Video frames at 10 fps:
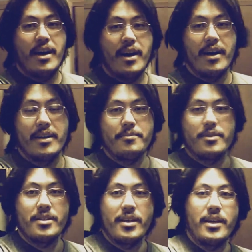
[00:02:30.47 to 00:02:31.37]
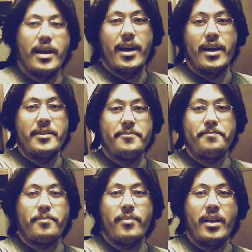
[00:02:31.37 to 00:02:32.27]
Uh, let me see, uh,
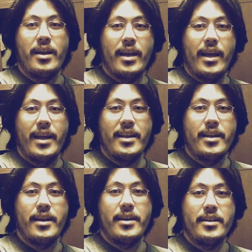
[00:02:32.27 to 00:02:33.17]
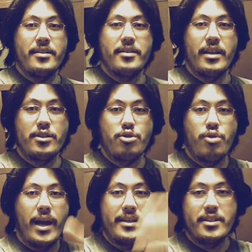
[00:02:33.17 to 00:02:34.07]
and uh, let's
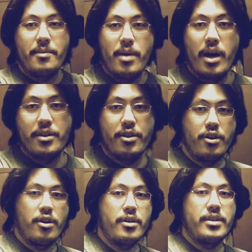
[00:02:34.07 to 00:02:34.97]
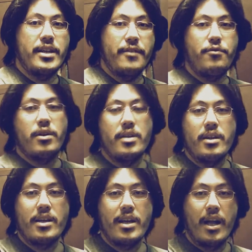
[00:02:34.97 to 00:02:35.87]
try some other different
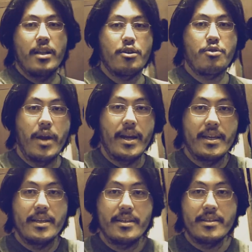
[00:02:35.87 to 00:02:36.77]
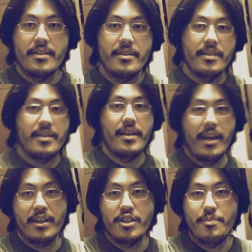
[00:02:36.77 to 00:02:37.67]
color grading
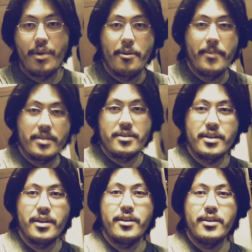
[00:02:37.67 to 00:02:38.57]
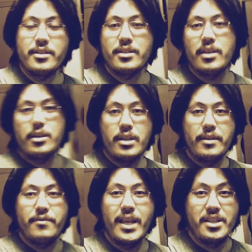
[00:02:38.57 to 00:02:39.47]
experiments here and see
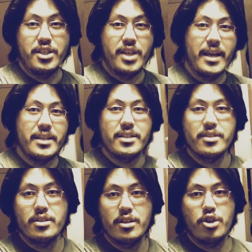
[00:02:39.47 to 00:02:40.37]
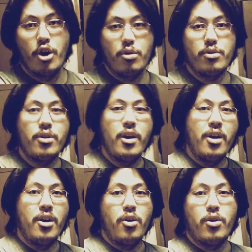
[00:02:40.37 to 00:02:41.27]
if that changes the tone
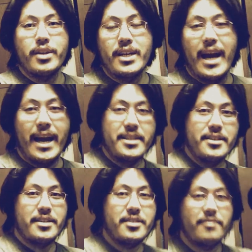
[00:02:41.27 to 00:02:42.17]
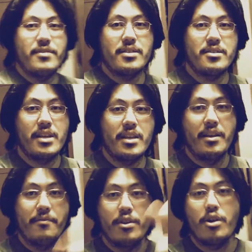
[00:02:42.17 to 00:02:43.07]
or the context of this
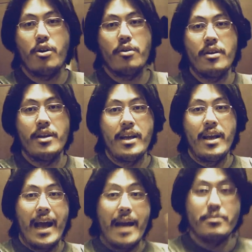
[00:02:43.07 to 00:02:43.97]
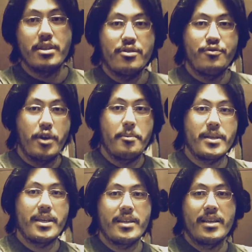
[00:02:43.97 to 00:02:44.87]
scene, even though I'm just
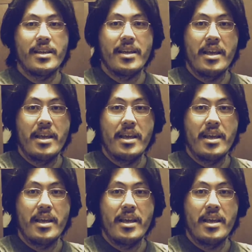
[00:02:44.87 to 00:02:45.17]
filming it